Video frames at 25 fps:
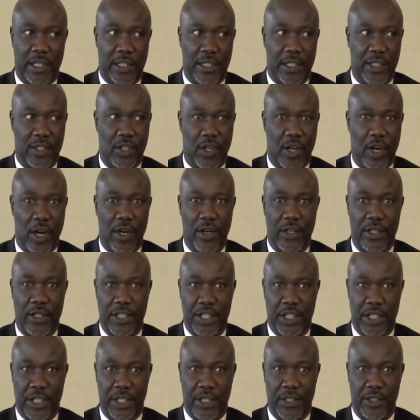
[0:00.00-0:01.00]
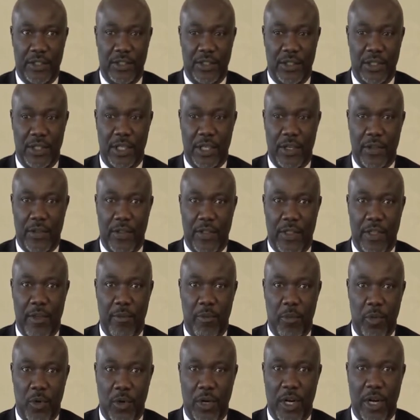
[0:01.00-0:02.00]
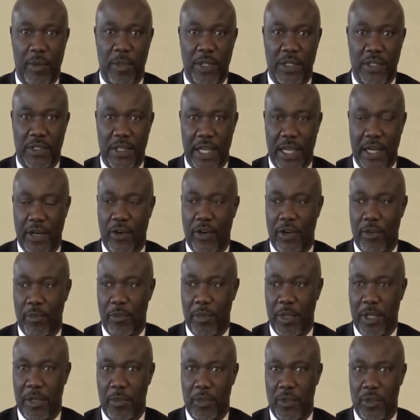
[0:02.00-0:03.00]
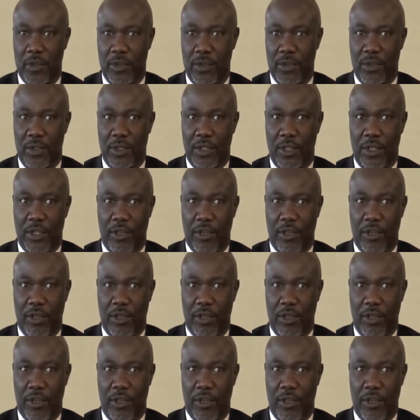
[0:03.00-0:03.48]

discourages the program integrity people